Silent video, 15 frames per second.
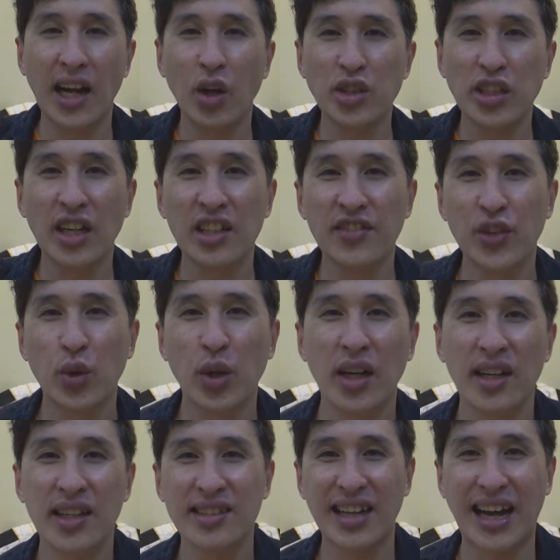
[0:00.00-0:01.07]
Shiny
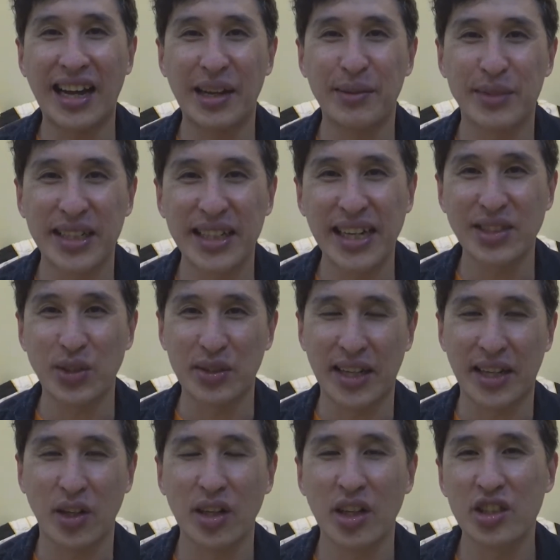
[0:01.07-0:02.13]
viewers, I am DS, your
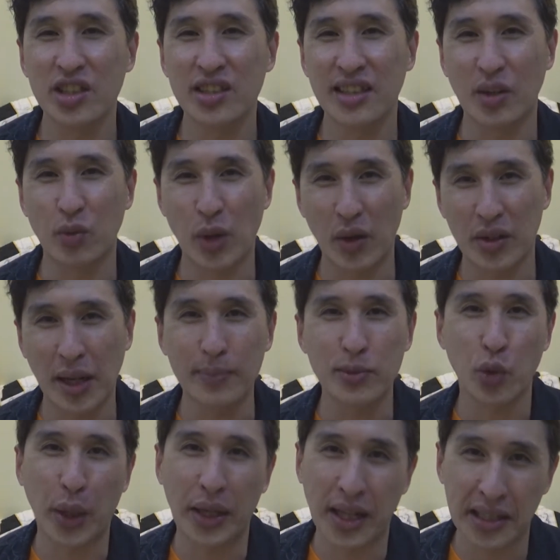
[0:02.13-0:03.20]
psychologist, and welcome
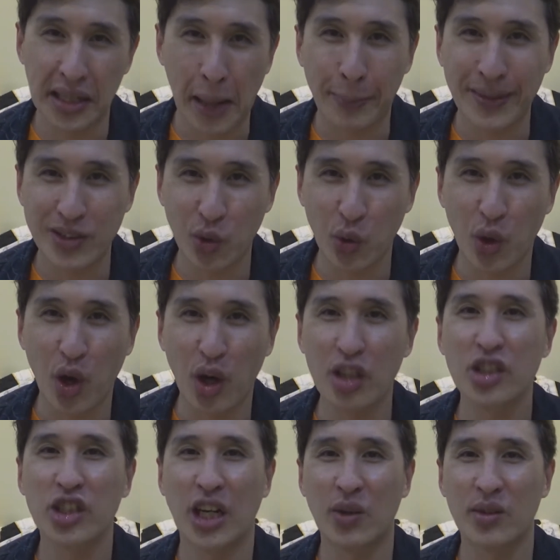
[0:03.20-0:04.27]
to another episode
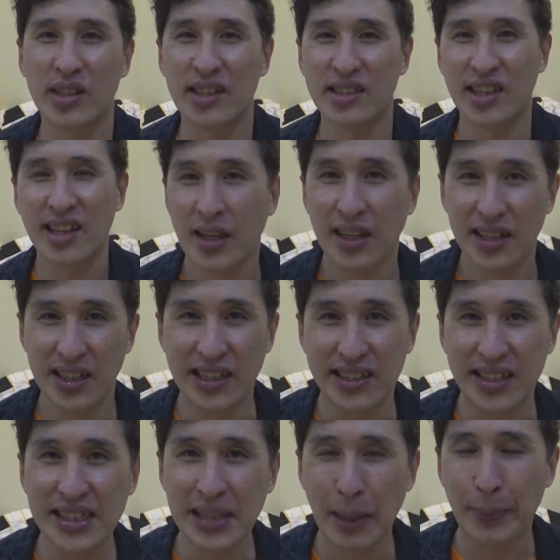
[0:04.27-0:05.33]
on Channel NITT. In
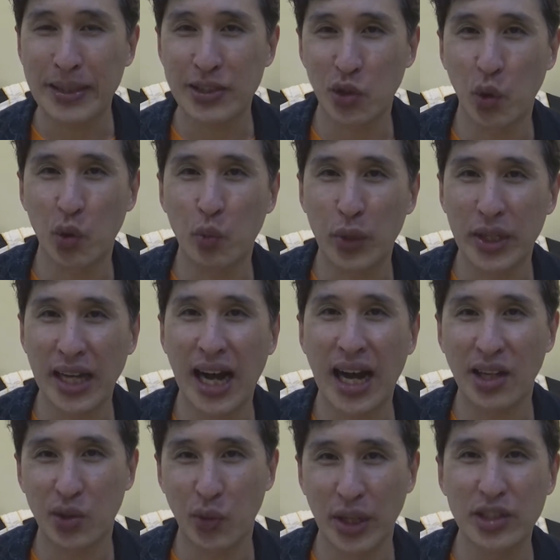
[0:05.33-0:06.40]
this episode, we
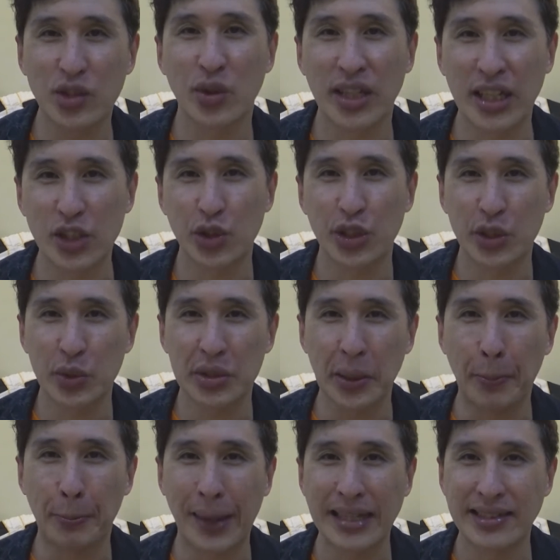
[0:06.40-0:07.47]
are going to introduce the
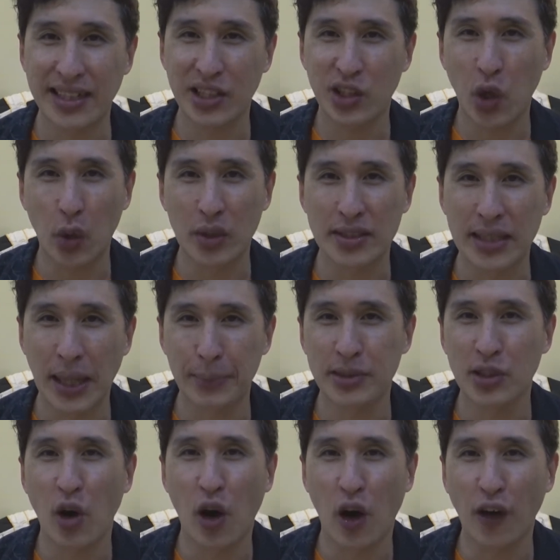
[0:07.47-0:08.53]
basic
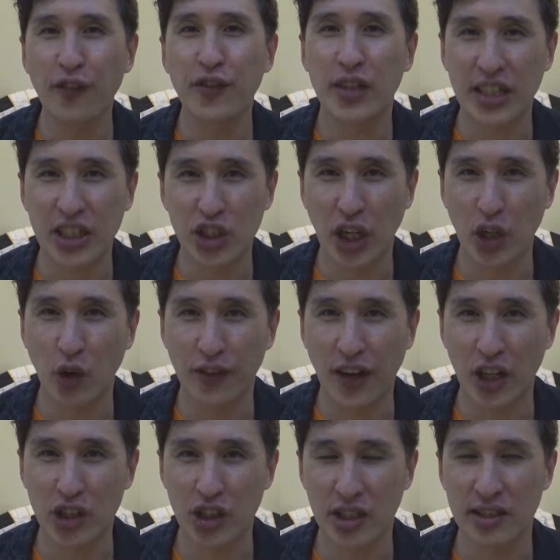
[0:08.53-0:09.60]
concepts of the shadow
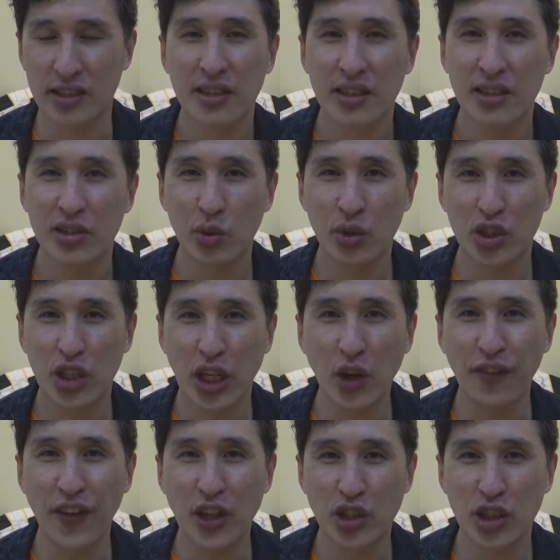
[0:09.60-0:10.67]
functions. So the shadow
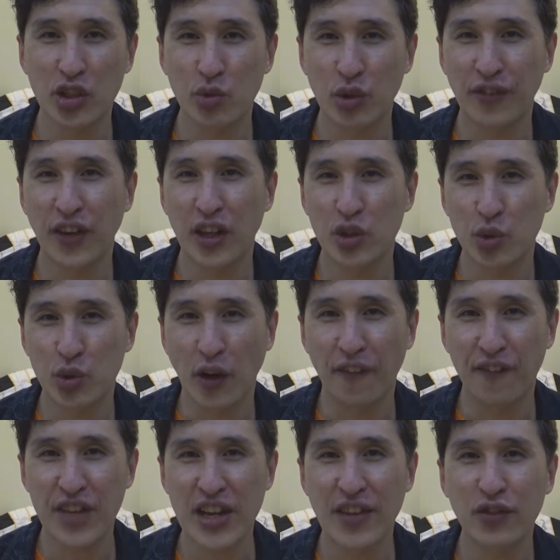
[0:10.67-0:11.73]
functions refer to your
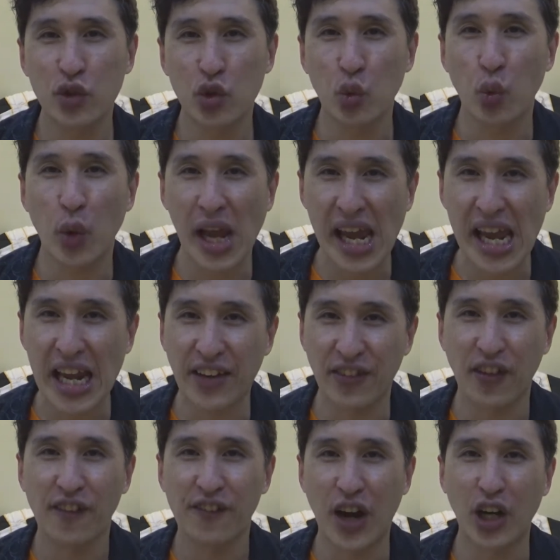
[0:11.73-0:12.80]
5th to 8th
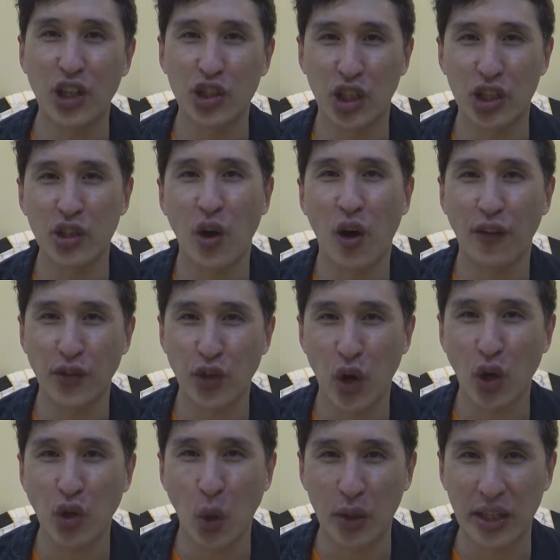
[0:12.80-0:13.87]
function of
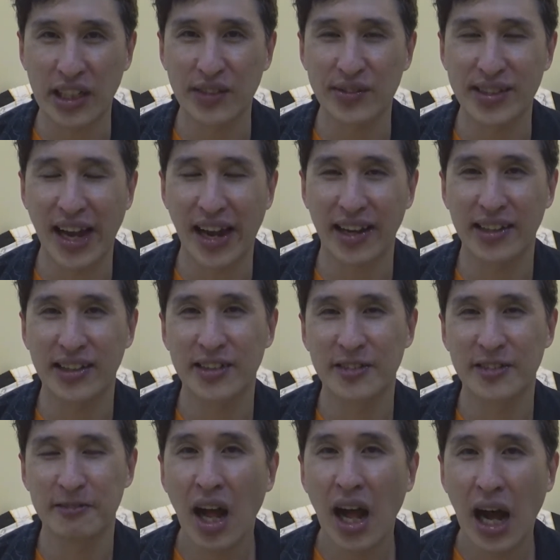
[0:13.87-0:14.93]
your cognitive stack.
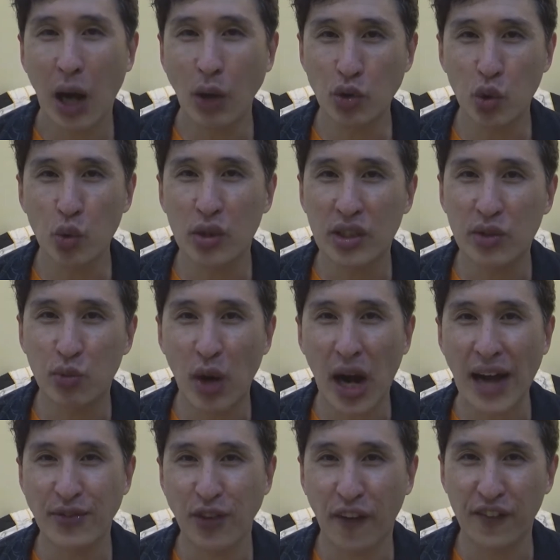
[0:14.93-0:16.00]
How do you
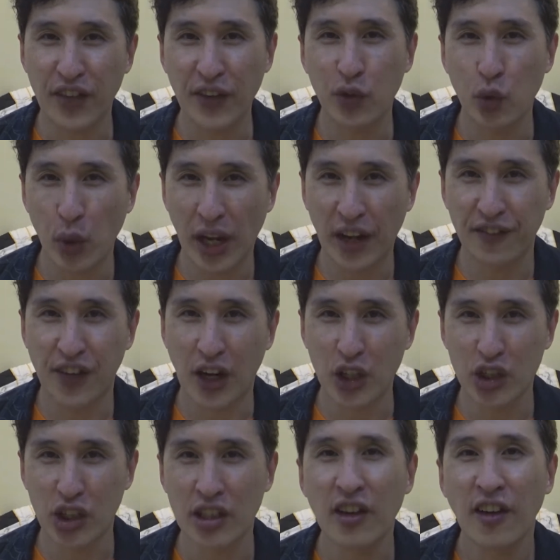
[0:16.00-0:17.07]
derive your 5th to 8th
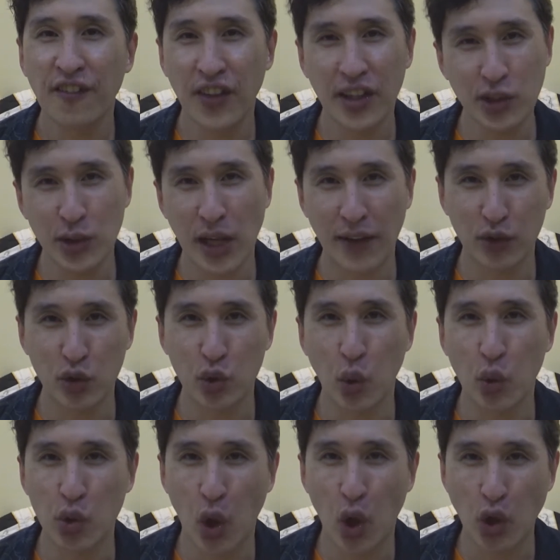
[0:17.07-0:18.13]
function? First, you have to know
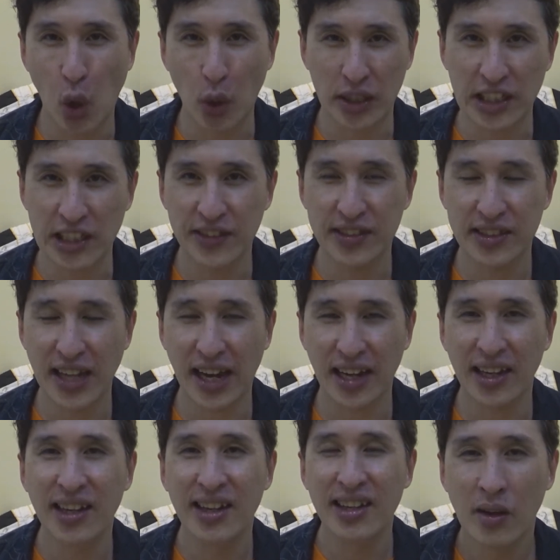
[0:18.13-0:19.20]
your cognitive
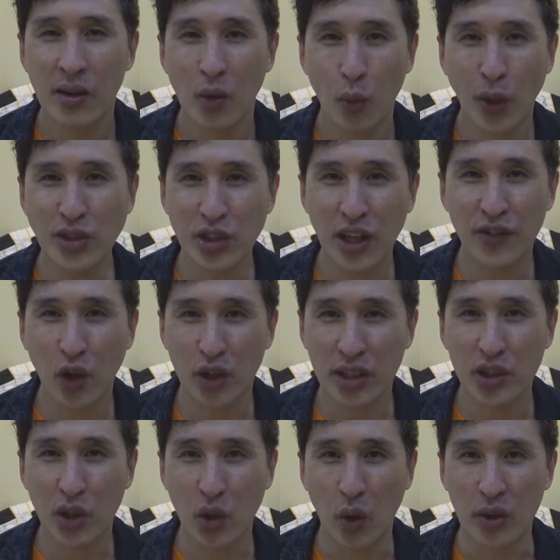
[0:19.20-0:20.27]
stack. Once you have gotten
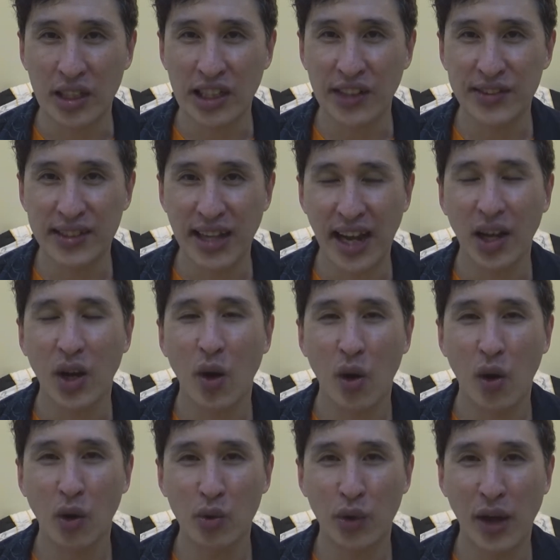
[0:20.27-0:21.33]
your cognitive stack, all you